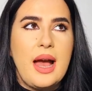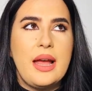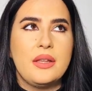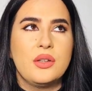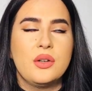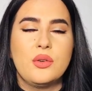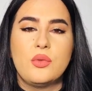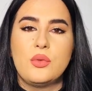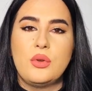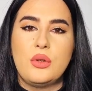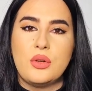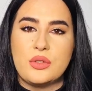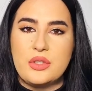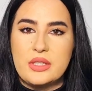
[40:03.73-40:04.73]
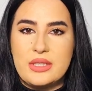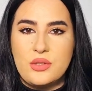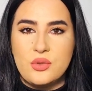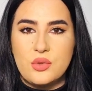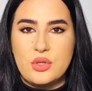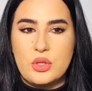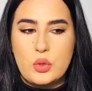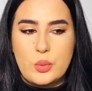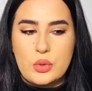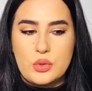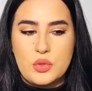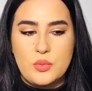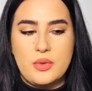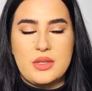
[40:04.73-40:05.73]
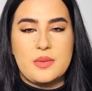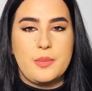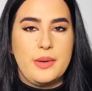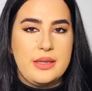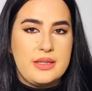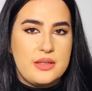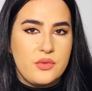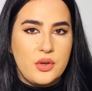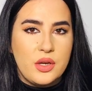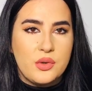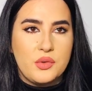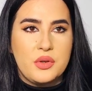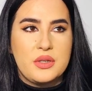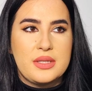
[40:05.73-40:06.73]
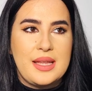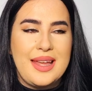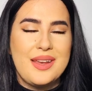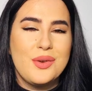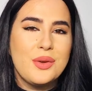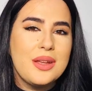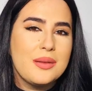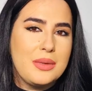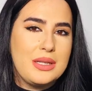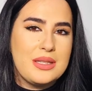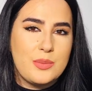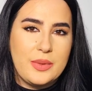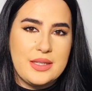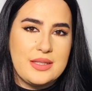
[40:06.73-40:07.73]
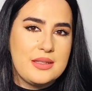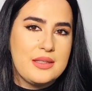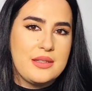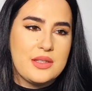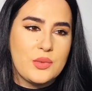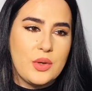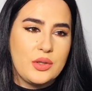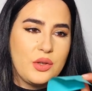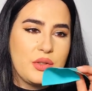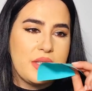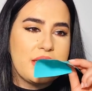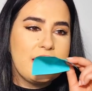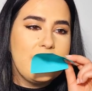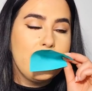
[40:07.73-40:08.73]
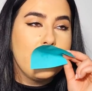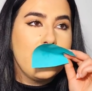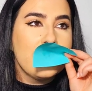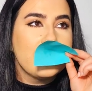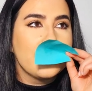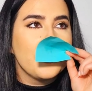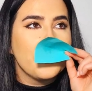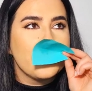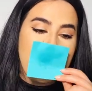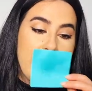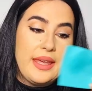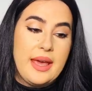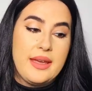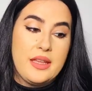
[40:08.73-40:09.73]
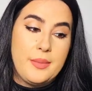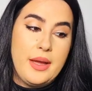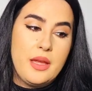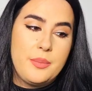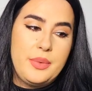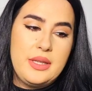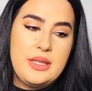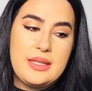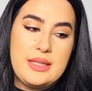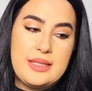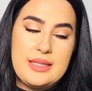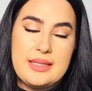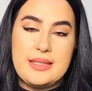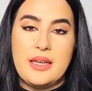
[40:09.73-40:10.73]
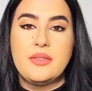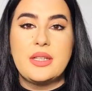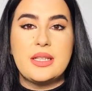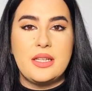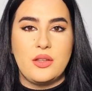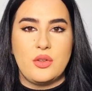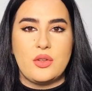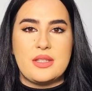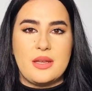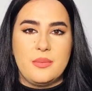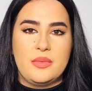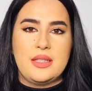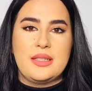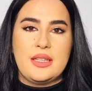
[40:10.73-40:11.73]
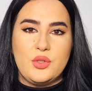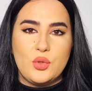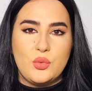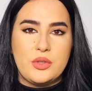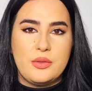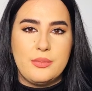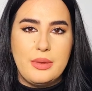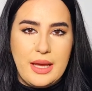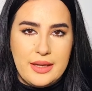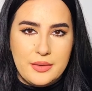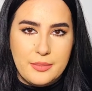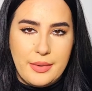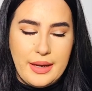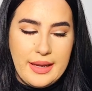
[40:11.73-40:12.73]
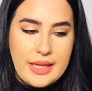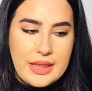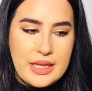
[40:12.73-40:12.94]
I know L'Interdit Rouge is supposed to be a spicy fragrance. I don't get many spices in this one, honestly, but yeah, in my opinion, this is definitely not something that you would blind buy.